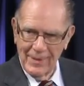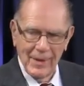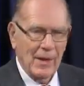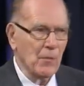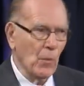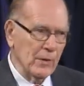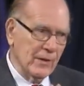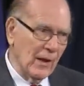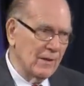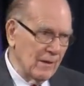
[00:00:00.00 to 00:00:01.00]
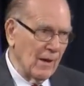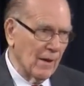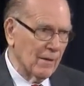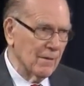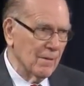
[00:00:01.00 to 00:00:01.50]
in what they
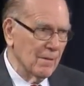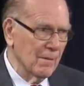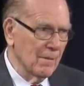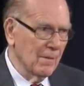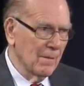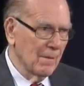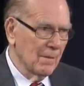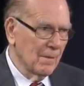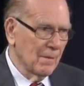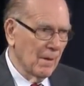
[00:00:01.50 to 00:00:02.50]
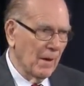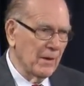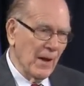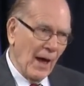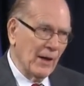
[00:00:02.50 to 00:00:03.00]
did in
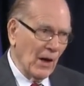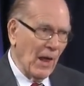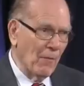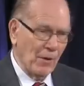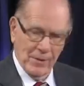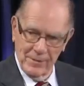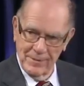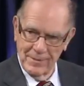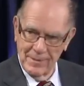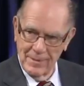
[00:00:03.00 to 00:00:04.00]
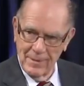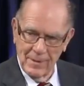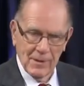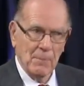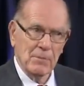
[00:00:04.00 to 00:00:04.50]
9/11,
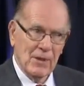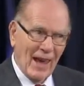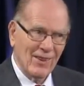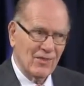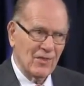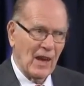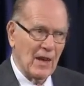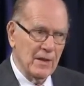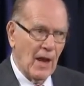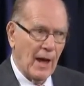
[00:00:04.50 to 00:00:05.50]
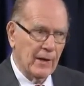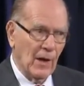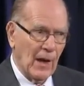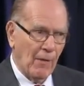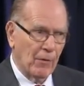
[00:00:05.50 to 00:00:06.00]
the deaths in
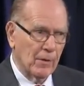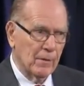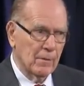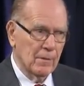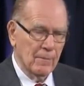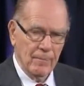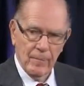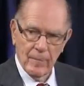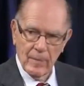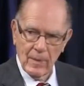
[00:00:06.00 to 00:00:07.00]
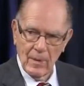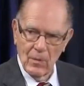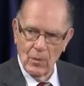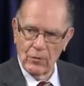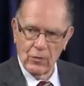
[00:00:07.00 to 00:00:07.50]
9/11,
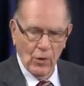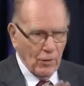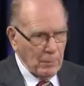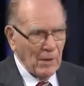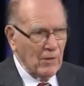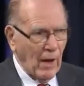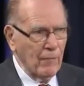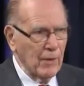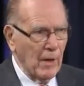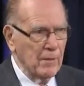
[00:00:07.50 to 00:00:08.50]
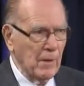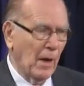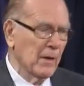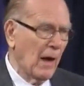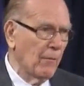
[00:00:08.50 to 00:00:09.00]
which could have been
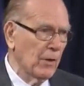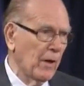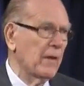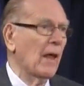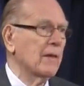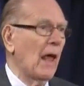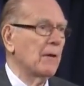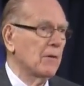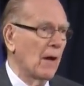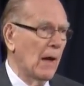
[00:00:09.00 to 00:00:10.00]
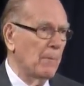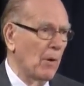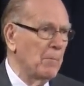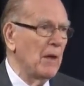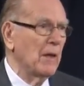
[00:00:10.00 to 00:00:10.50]
uncovered at that time,
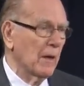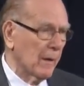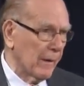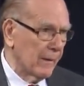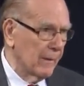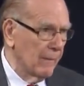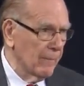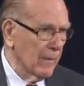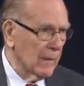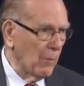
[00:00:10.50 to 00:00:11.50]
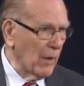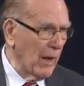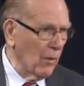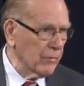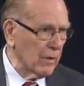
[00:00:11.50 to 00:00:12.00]
immediately. They were
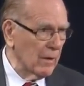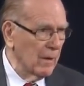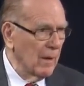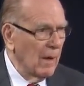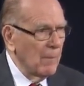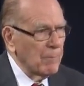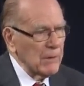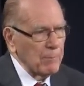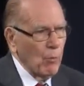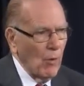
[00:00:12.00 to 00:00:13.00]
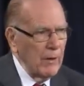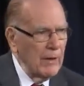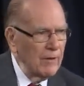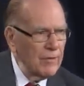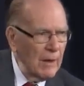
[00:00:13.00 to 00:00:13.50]
guilty. But the point is, the